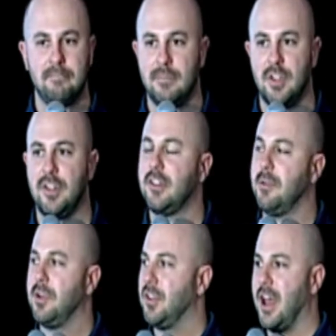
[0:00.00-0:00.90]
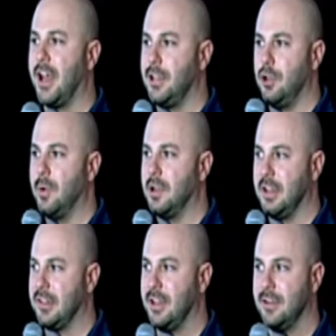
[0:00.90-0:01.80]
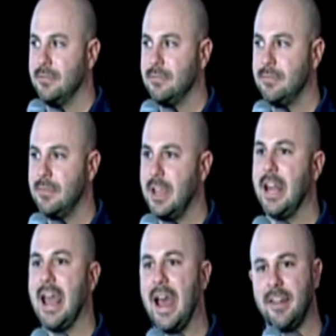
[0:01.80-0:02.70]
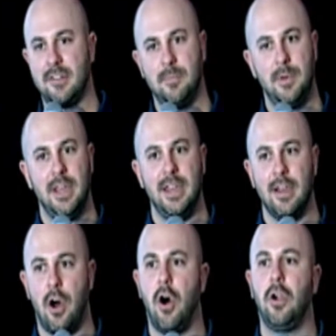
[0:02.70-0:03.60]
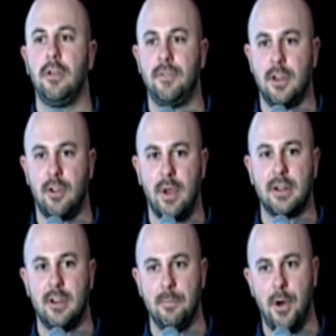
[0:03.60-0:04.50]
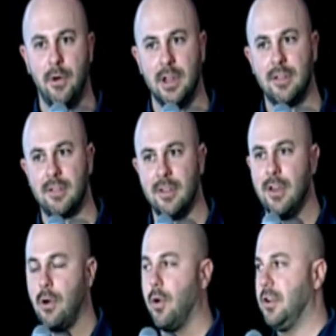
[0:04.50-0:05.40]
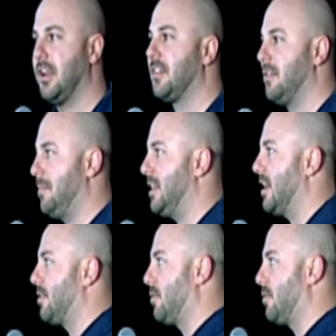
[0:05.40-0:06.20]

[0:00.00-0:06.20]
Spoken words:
the system is not UL listed. It has to be all of the correct components or it doesn't meet that